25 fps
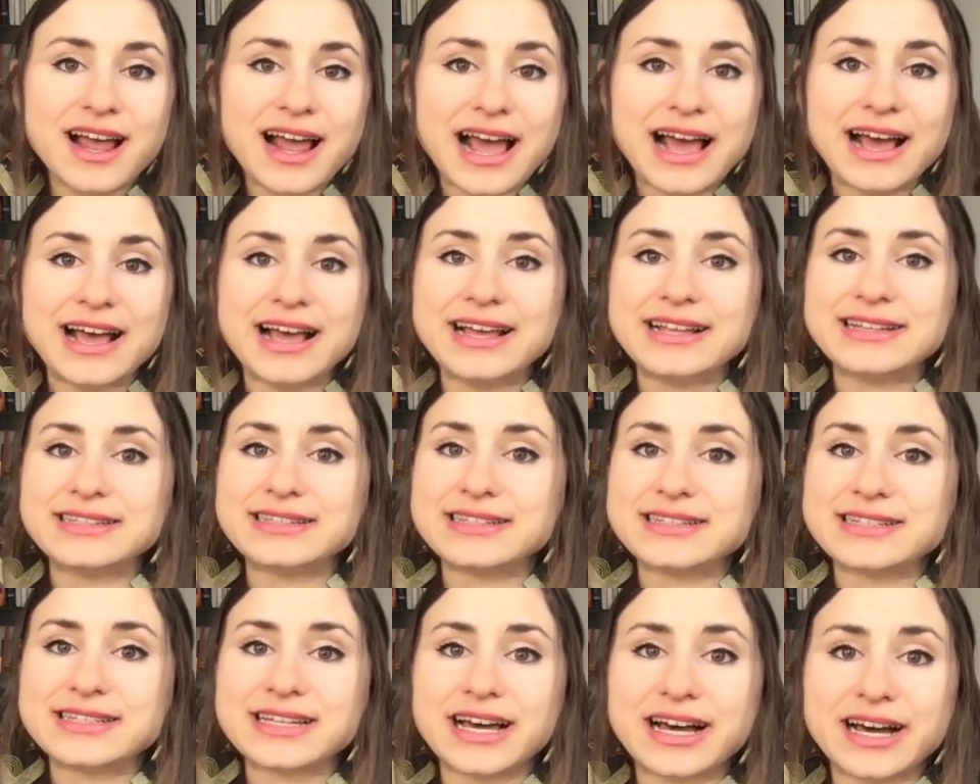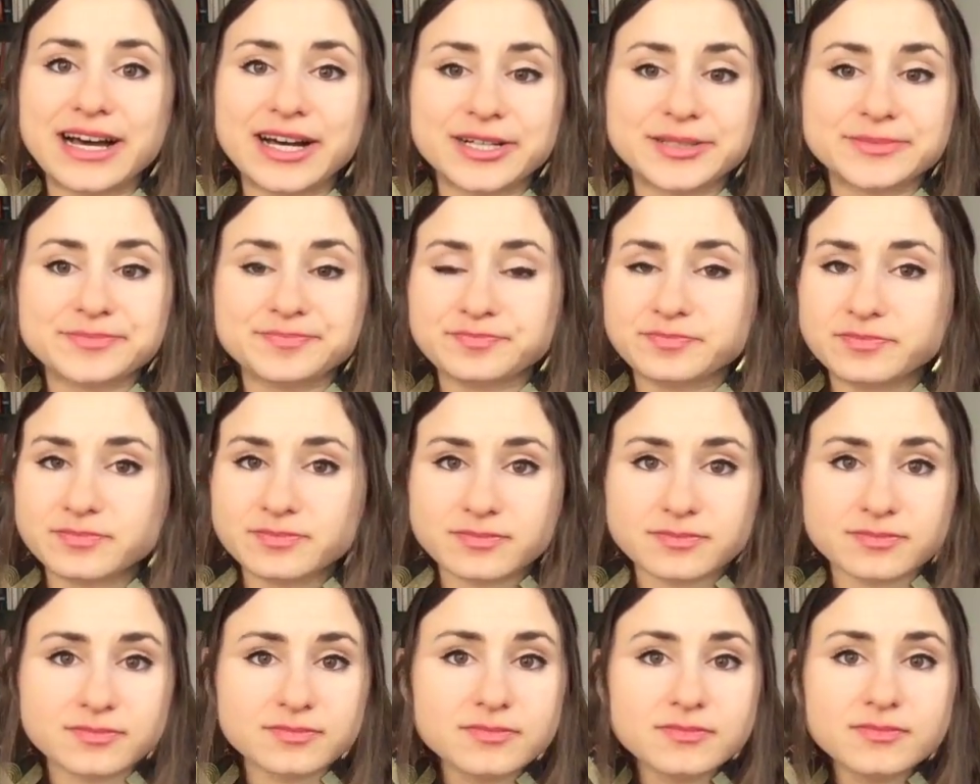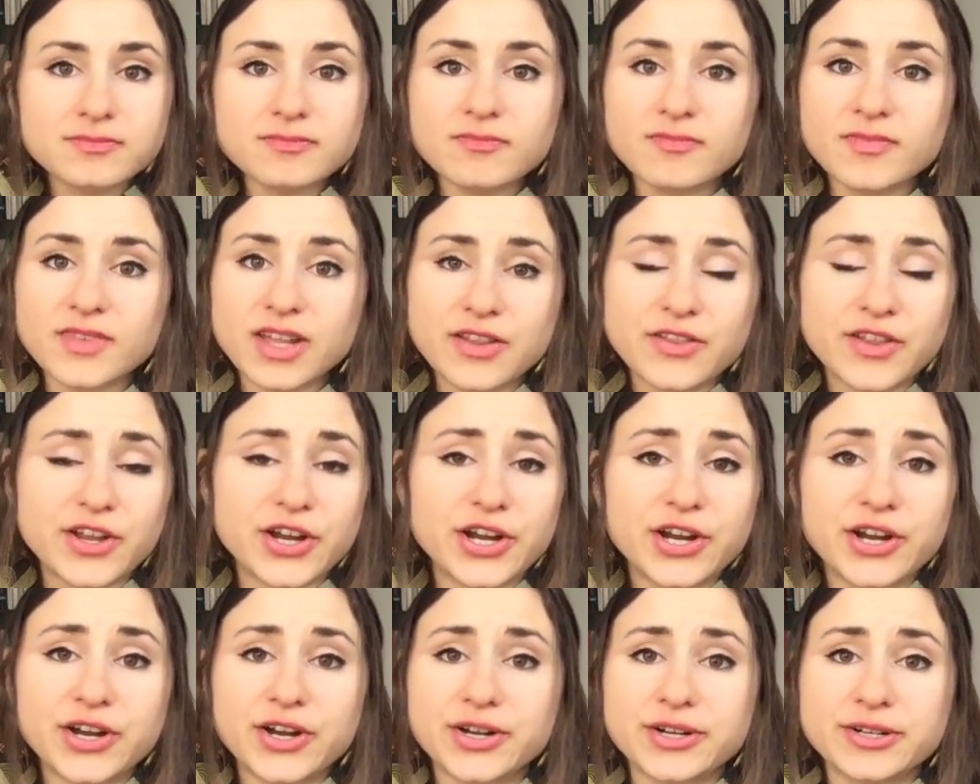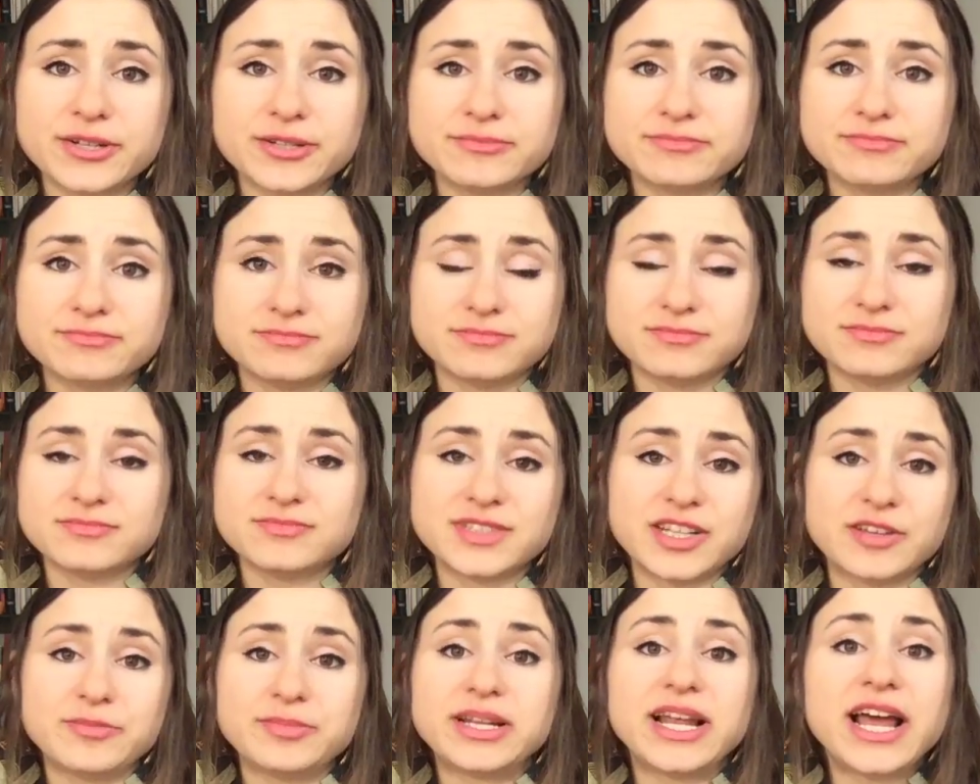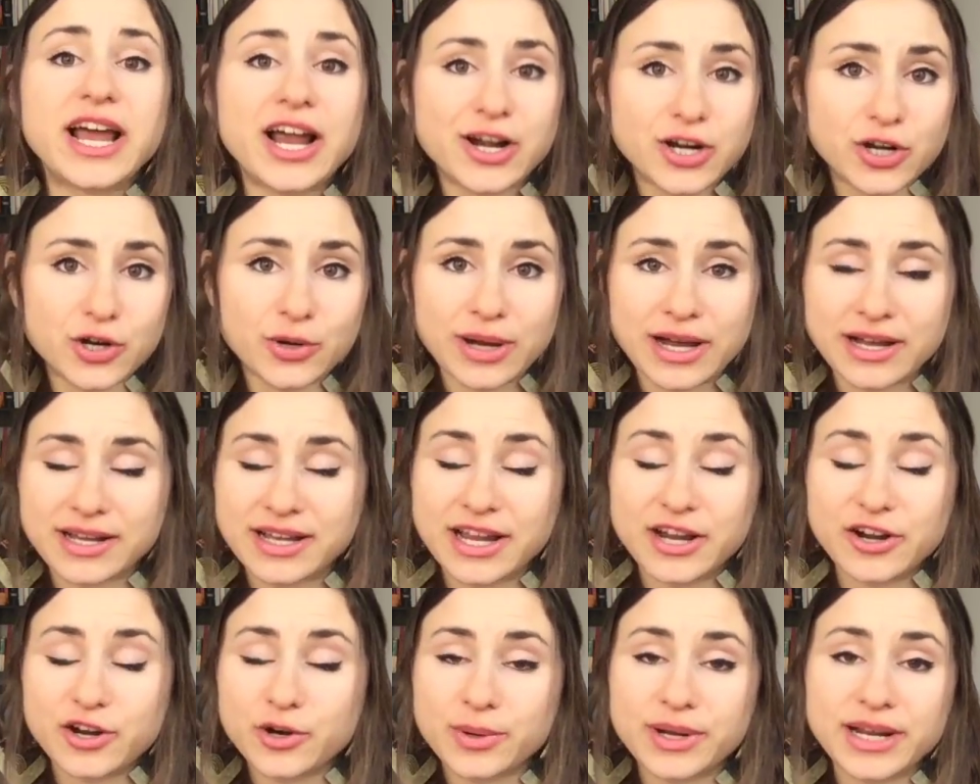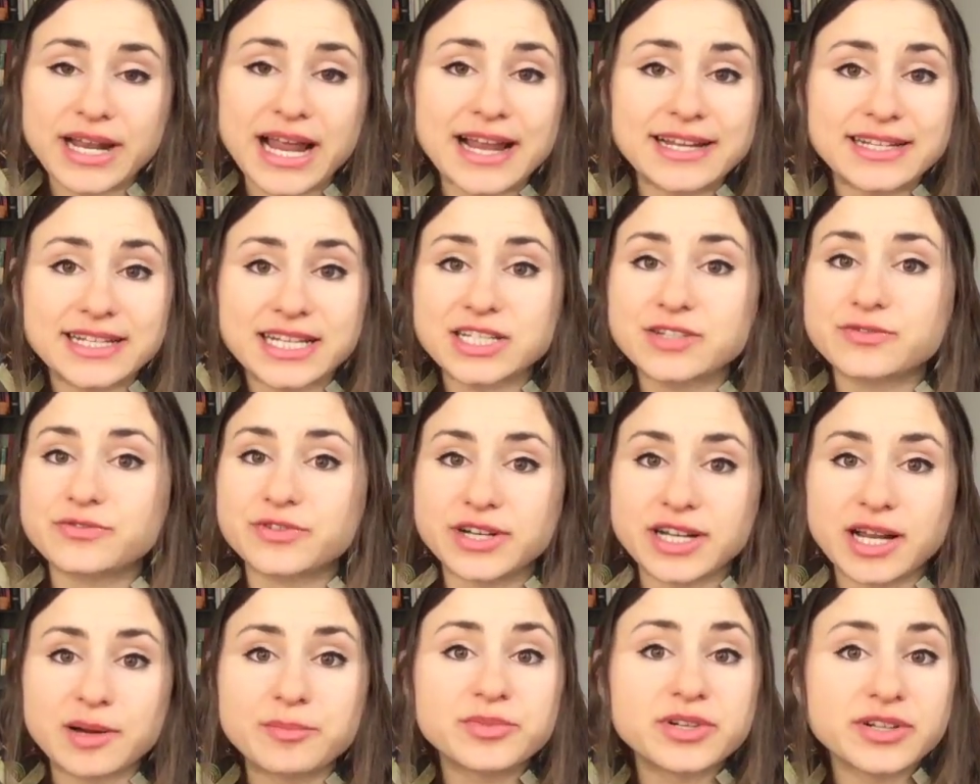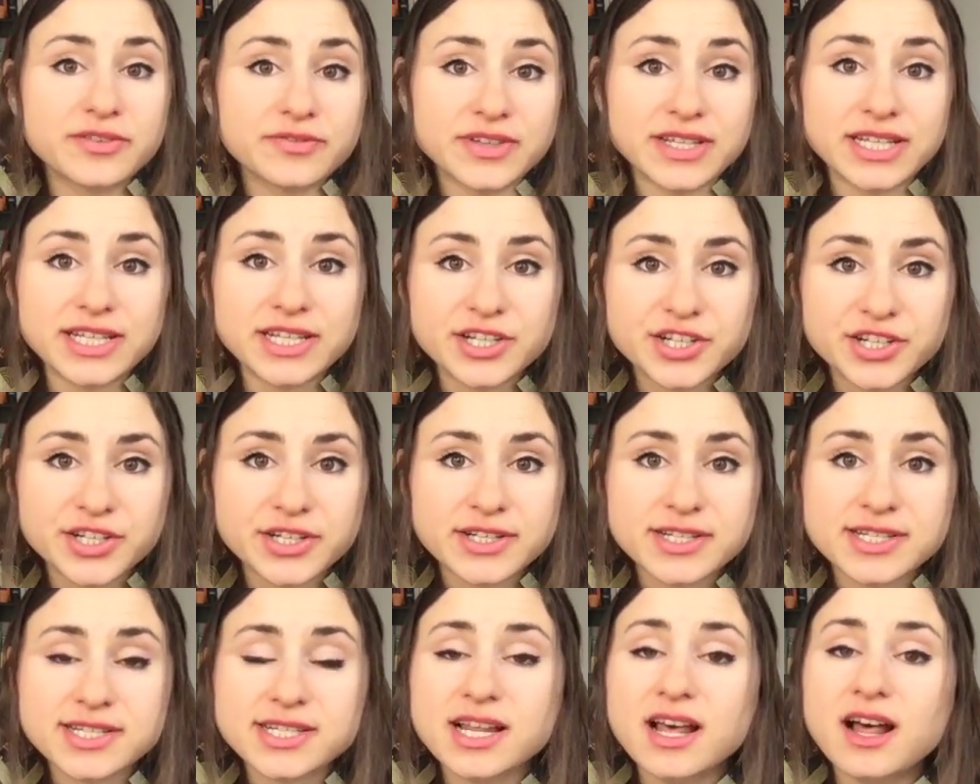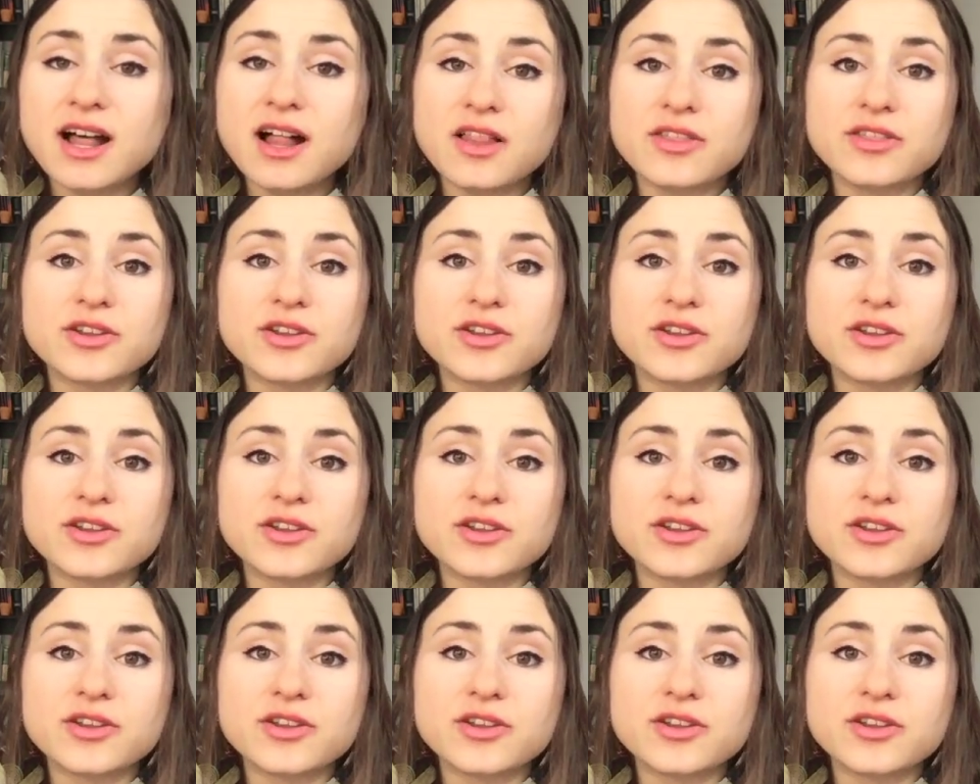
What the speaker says: And they've been a heroin addict for a number of years.